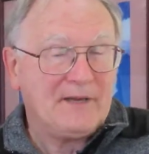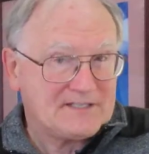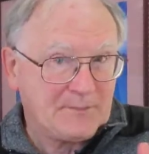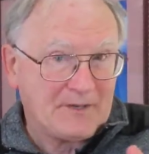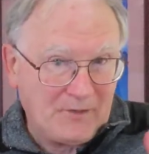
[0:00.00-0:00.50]

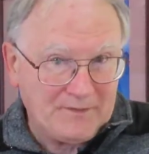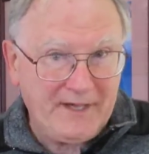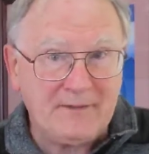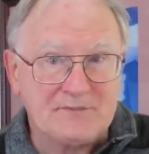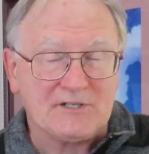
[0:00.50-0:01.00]
some of the
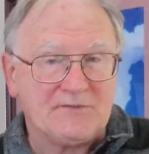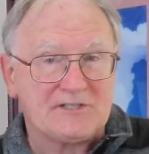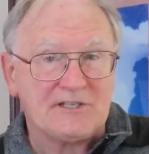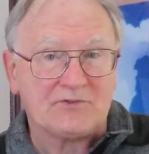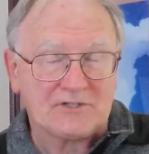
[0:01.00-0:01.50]
limbs of the
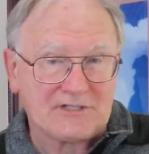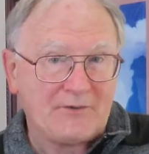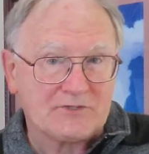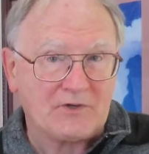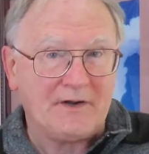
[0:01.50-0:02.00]
citrus I
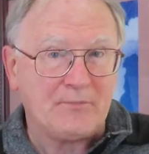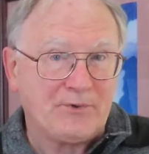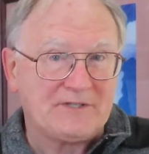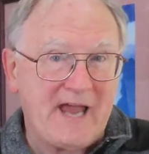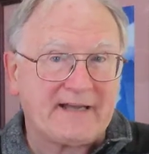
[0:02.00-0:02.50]
was trying to
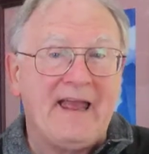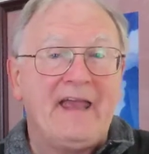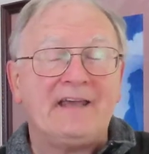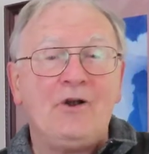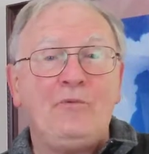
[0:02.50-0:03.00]
protect,
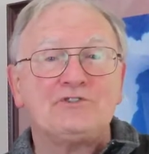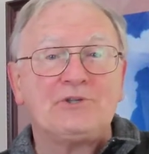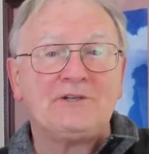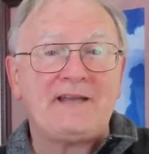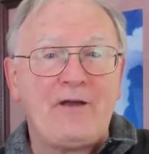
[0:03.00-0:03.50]
it almost
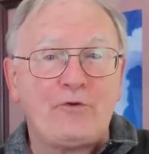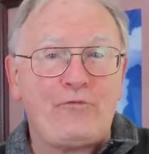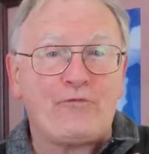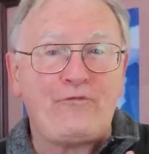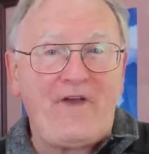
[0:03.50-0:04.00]
took down a
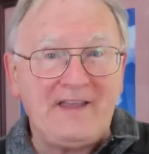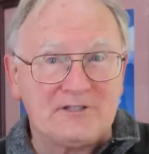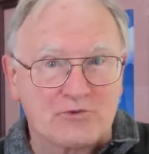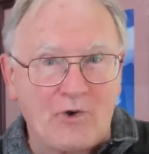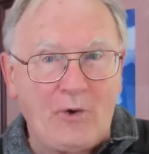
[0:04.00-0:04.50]

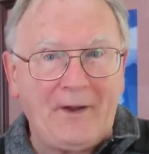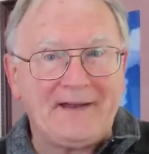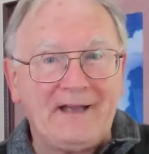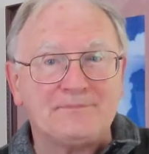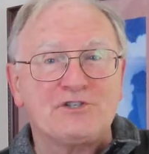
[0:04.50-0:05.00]
fence row
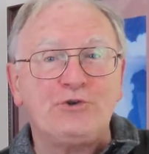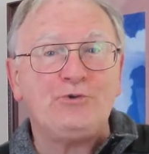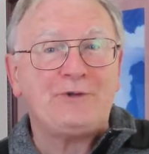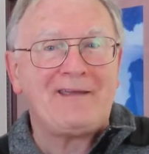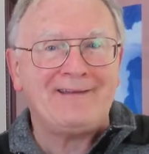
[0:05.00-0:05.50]
and
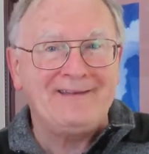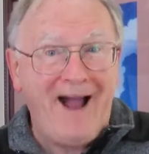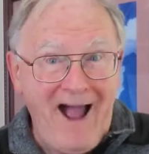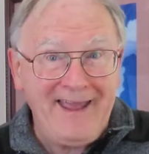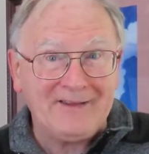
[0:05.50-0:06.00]
absolutely
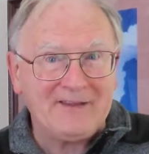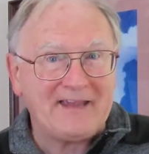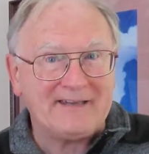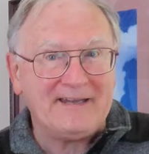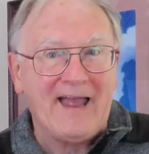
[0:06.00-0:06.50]

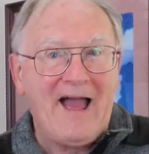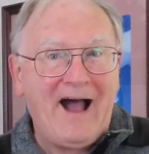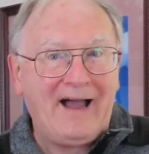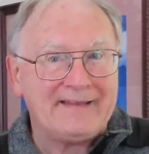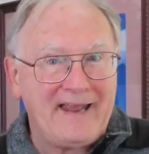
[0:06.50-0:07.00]
annihilated
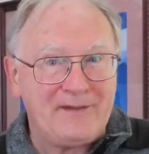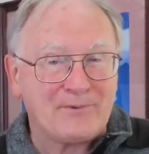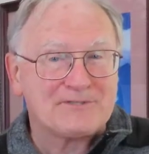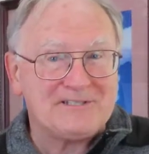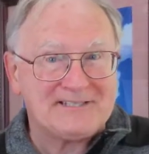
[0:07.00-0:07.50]
a
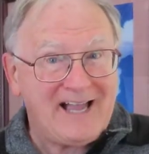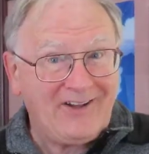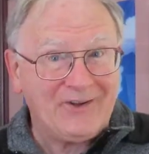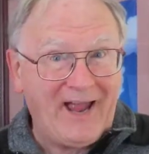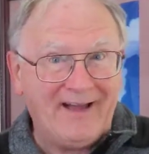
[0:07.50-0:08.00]
neighbor's
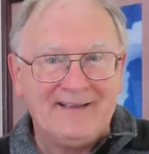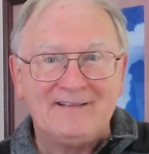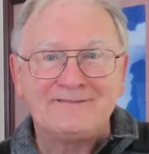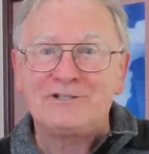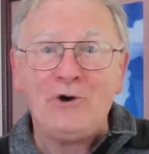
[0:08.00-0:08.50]
azalea.
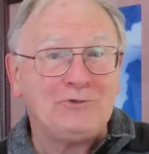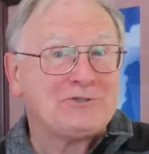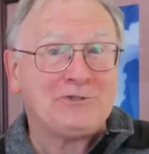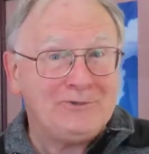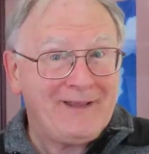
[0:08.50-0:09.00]

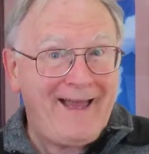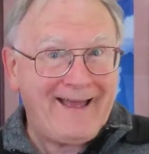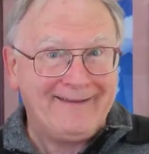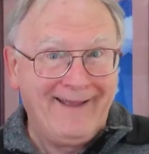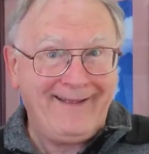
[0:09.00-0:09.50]
Don't do that.